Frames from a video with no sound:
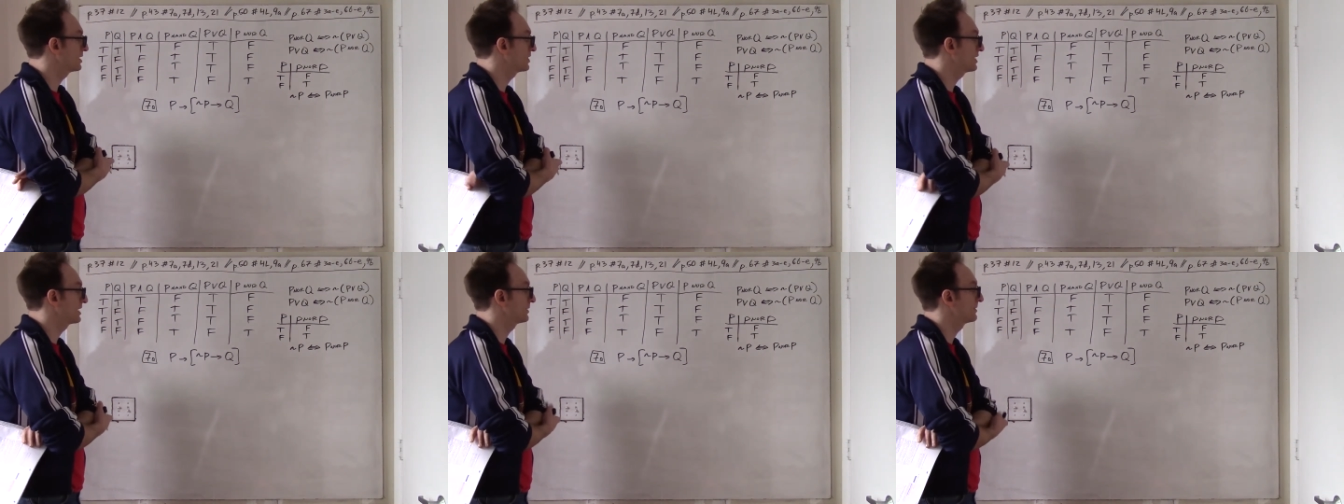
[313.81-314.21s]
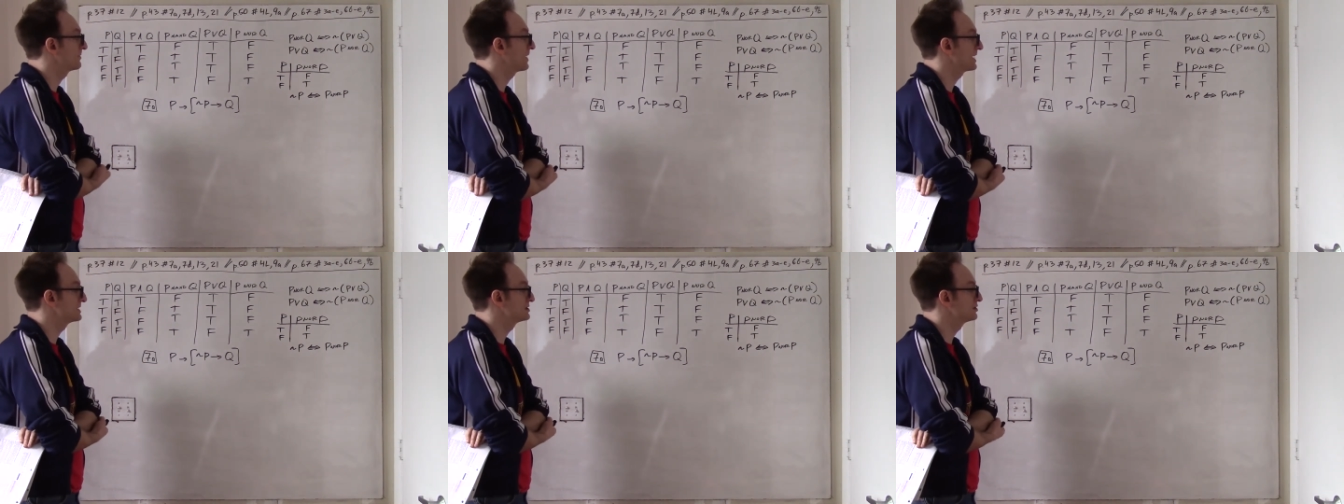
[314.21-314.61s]
thing we
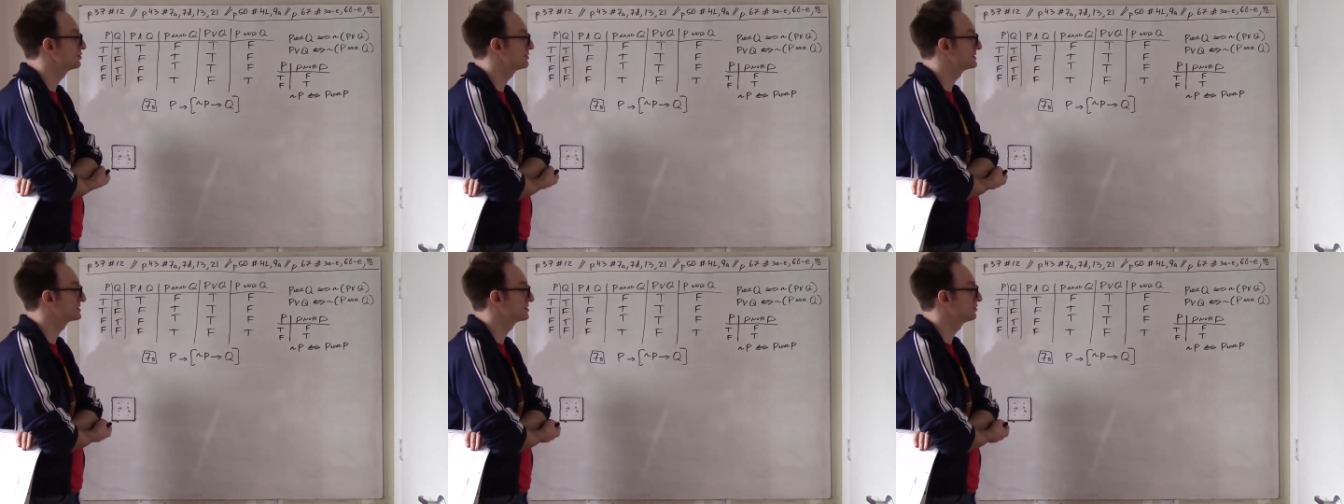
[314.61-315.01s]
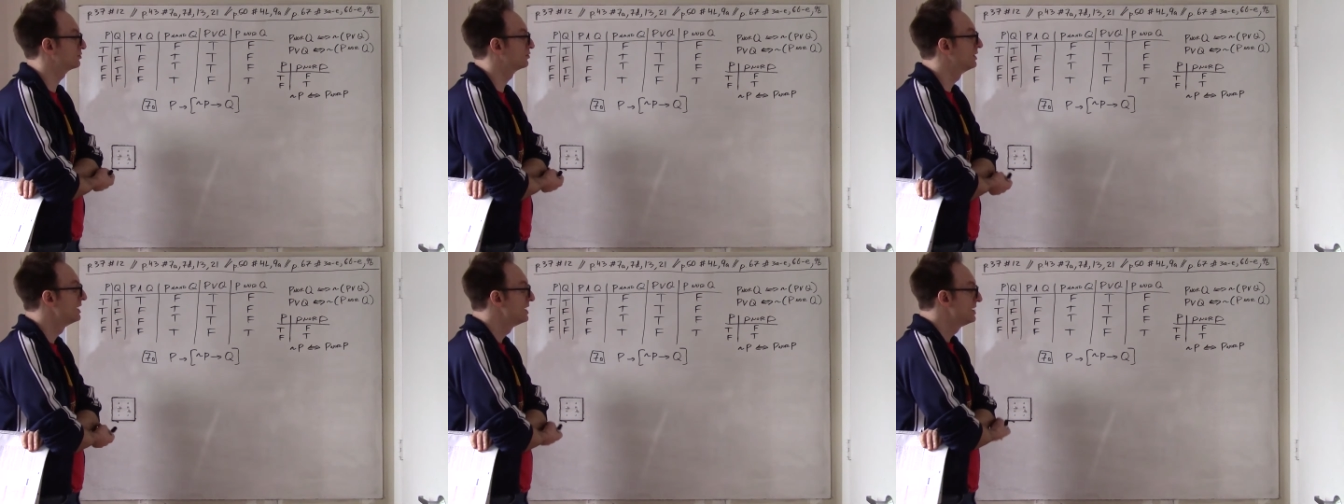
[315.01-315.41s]
might do is
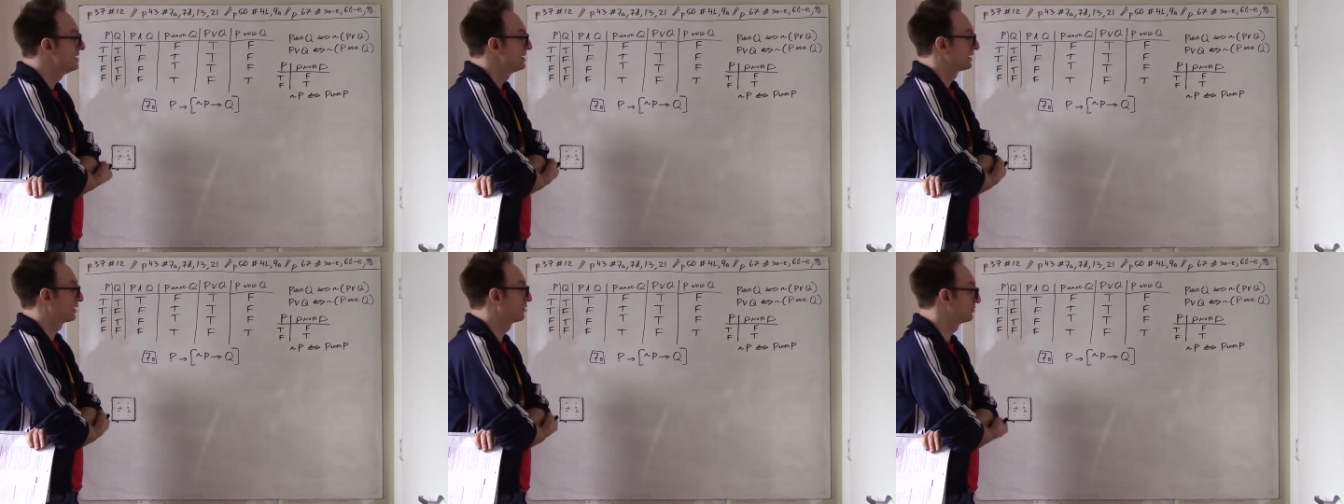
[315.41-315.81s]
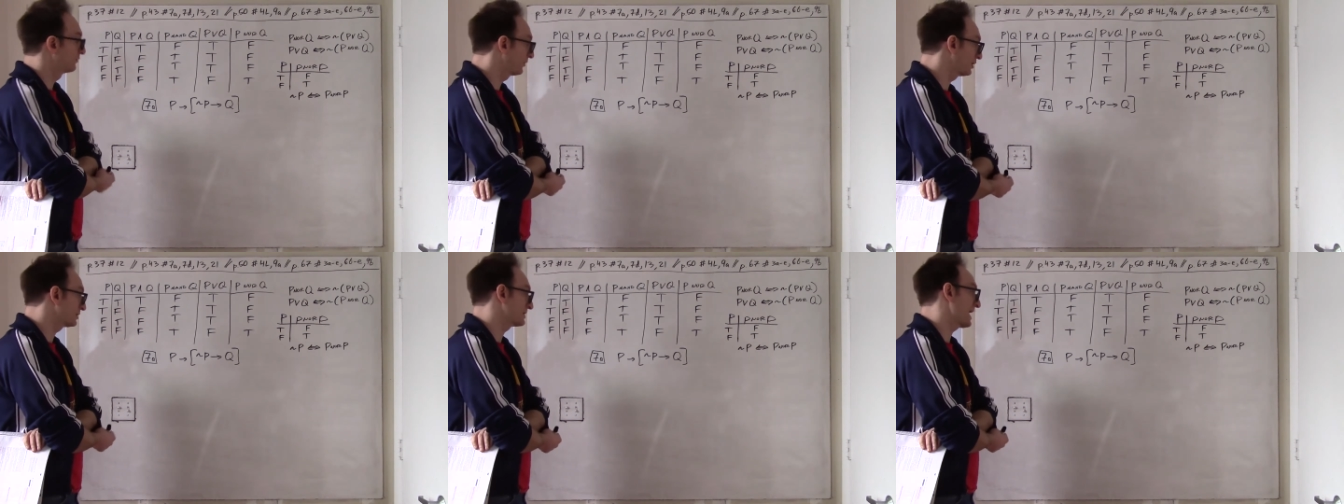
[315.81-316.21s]
to
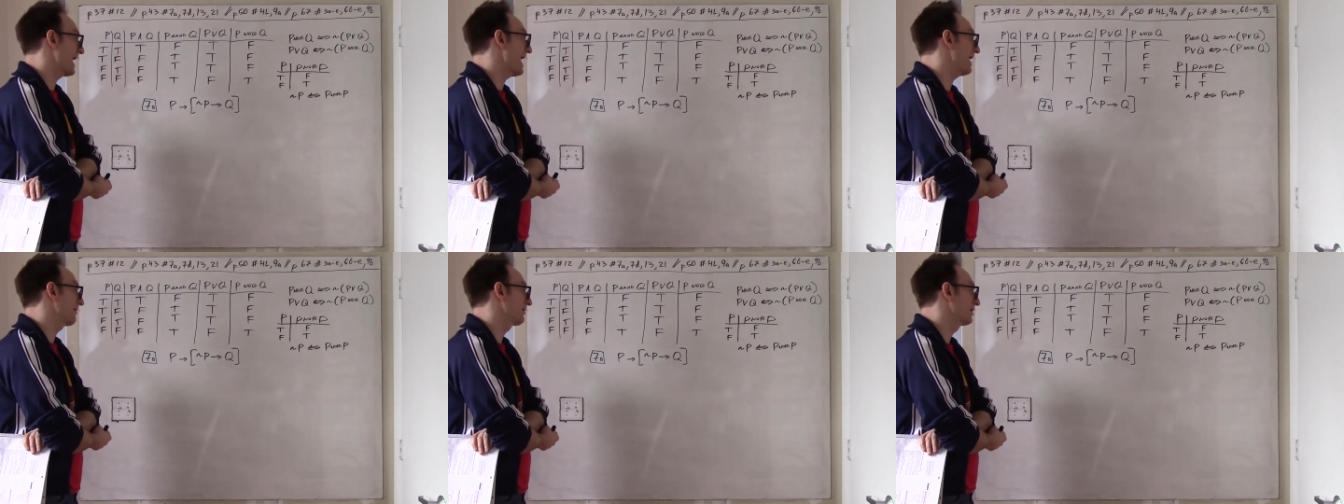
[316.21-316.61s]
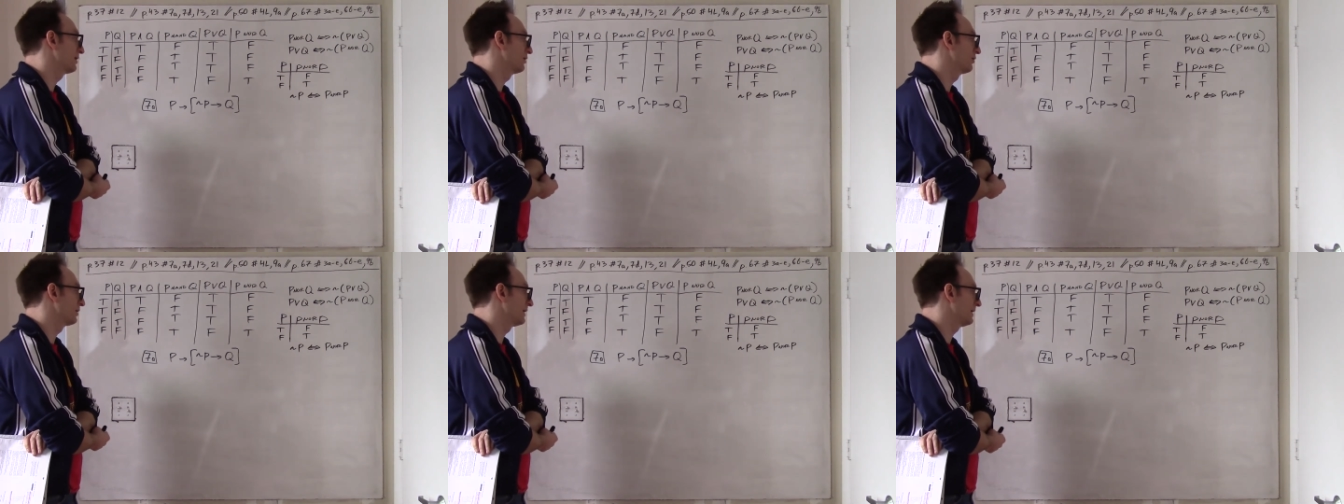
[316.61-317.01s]
convert the
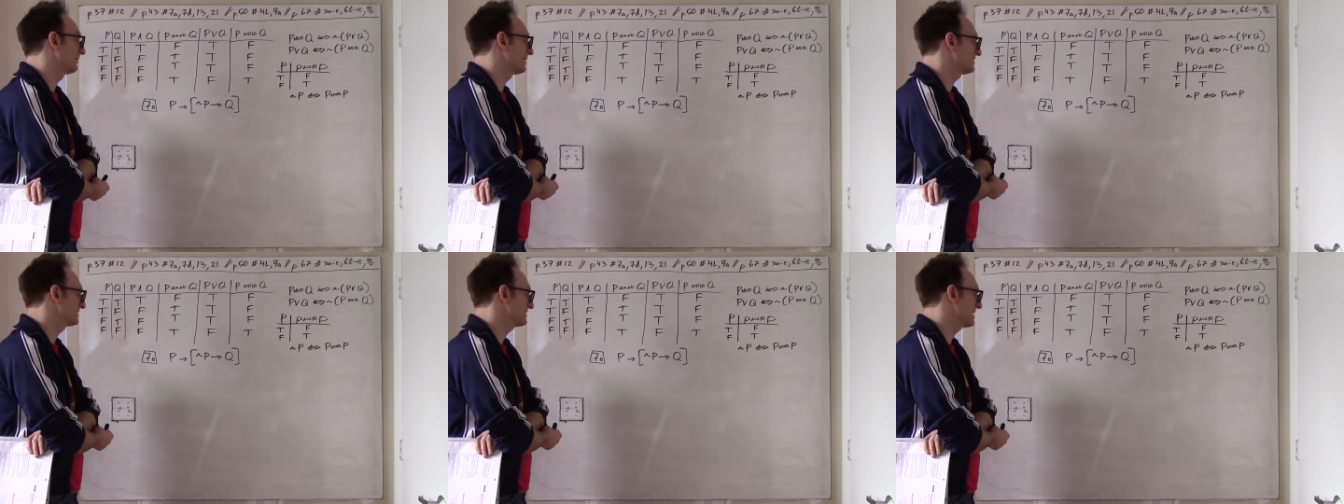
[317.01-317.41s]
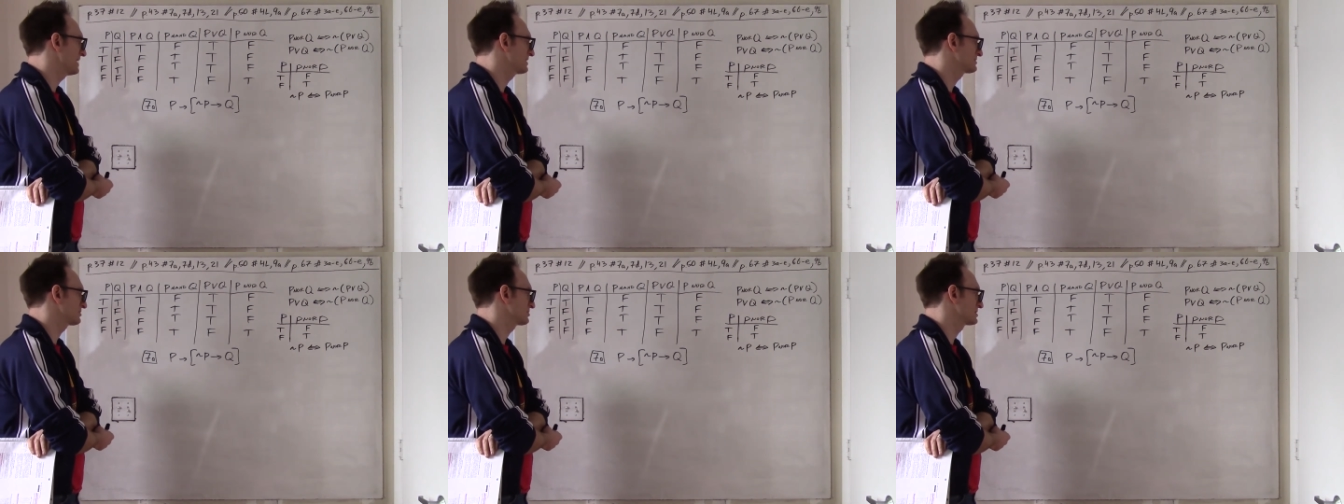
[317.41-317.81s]
arrow. Uh, I think the
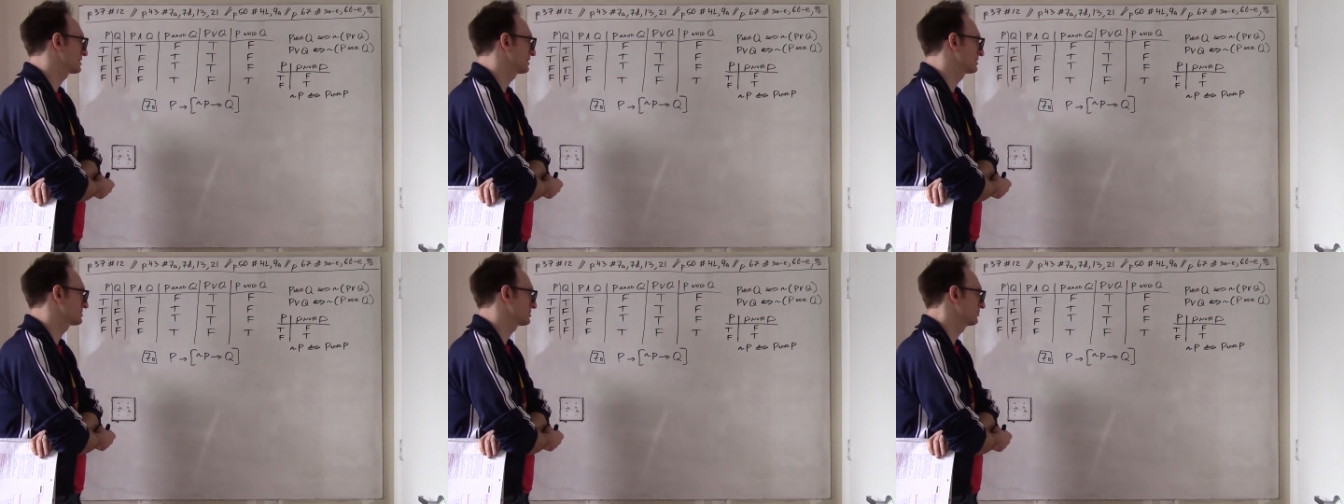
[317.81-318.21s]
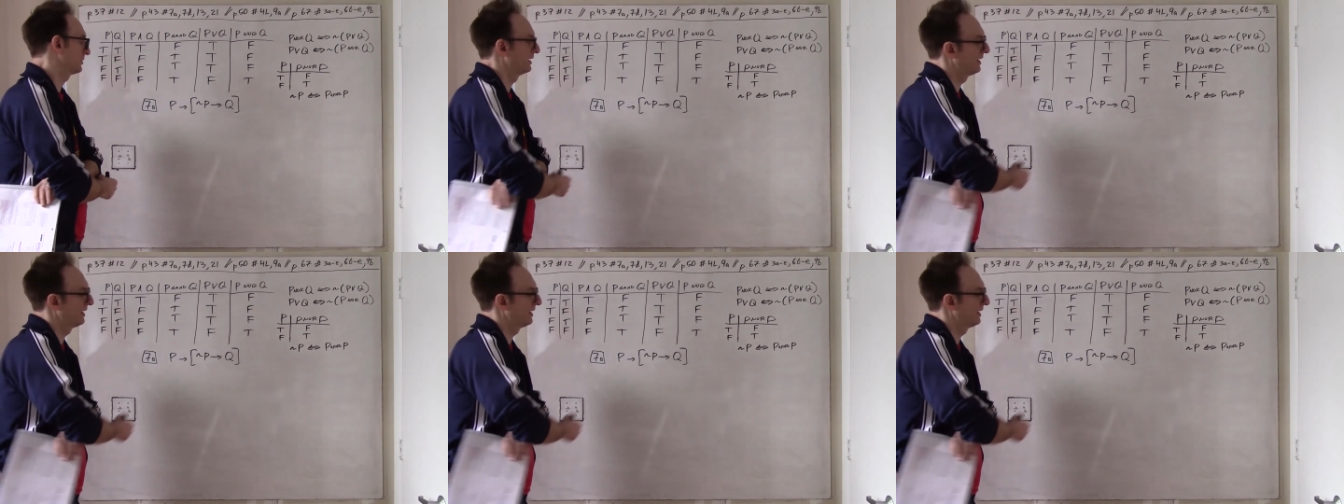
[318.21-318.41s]
answer is going to turn, well,